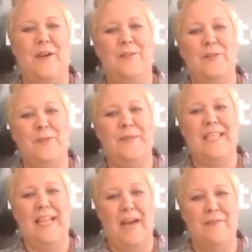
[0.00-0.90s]
do we
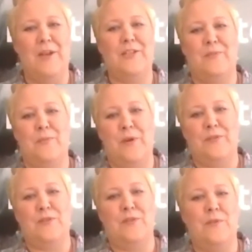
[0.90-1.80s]
still have a lot of work
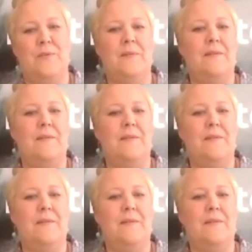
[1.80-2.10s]
to do?